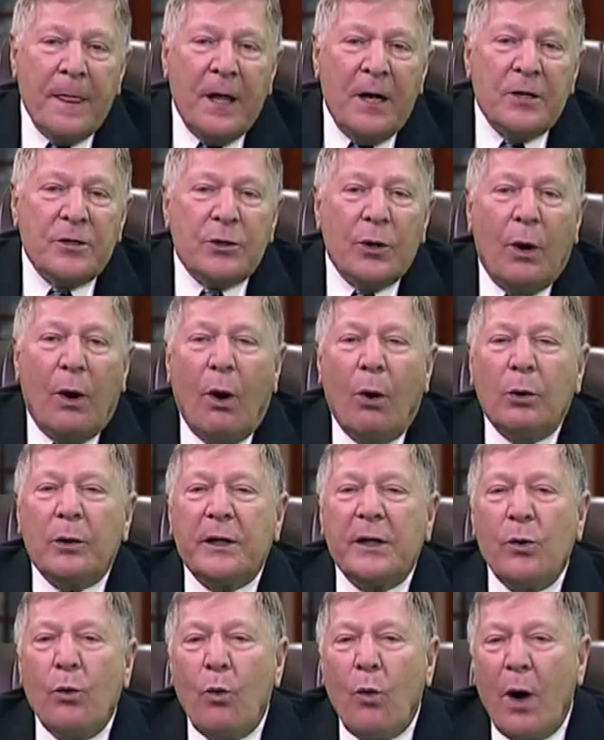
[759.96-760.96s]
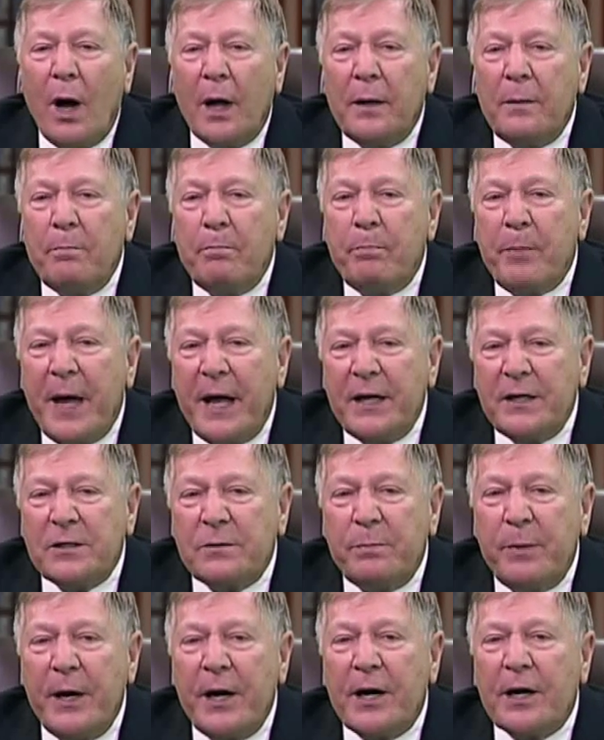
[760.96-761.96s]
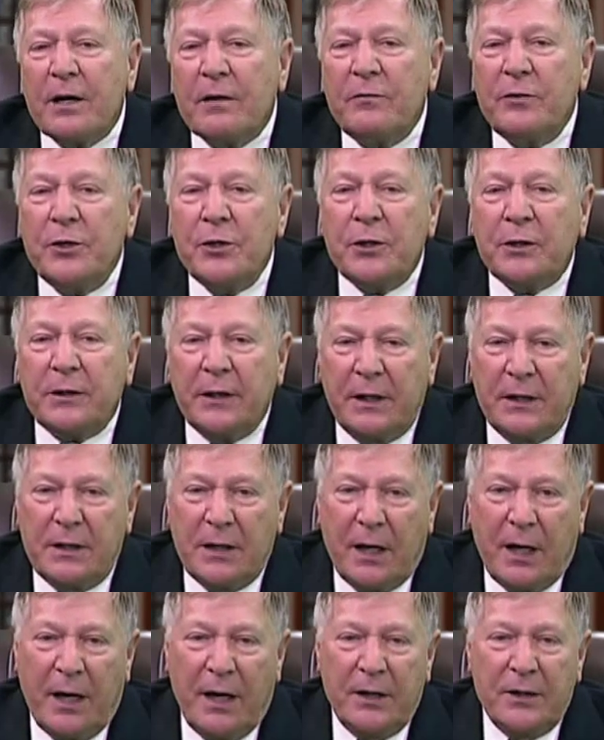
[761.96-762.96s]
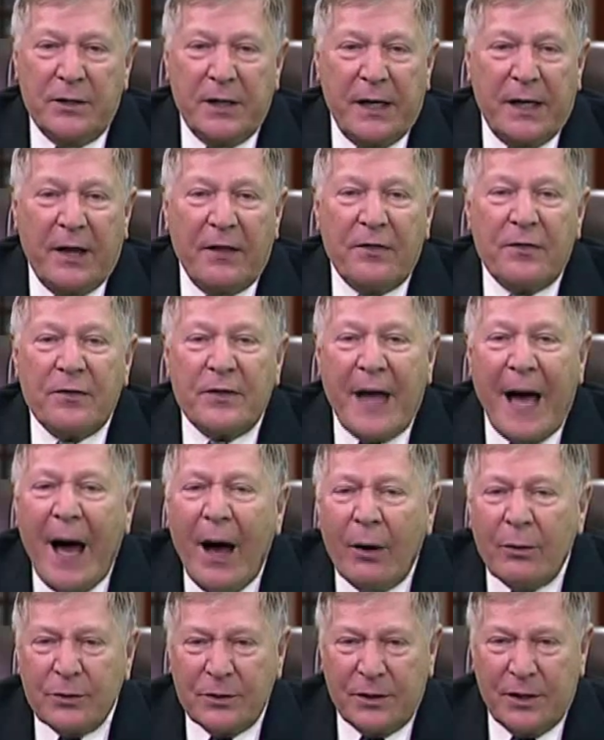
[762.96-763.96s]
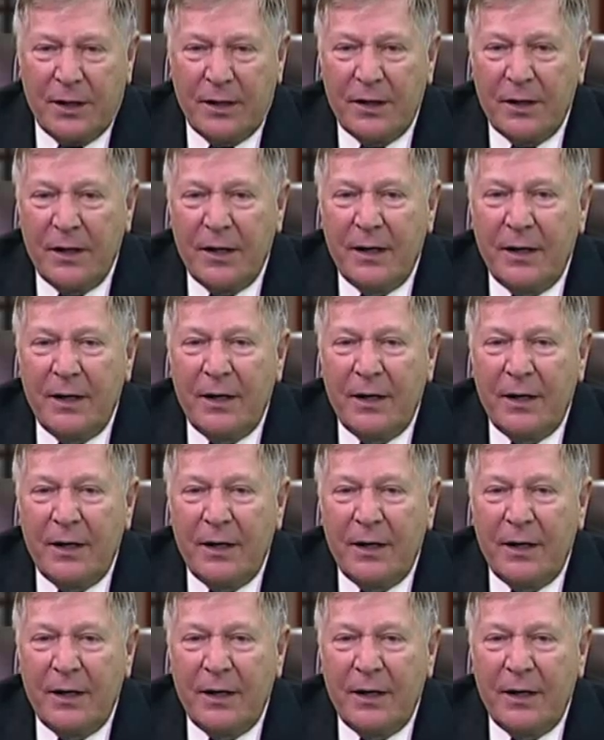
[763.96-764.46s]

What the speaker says: So only one base pair of nucleotides in 1,000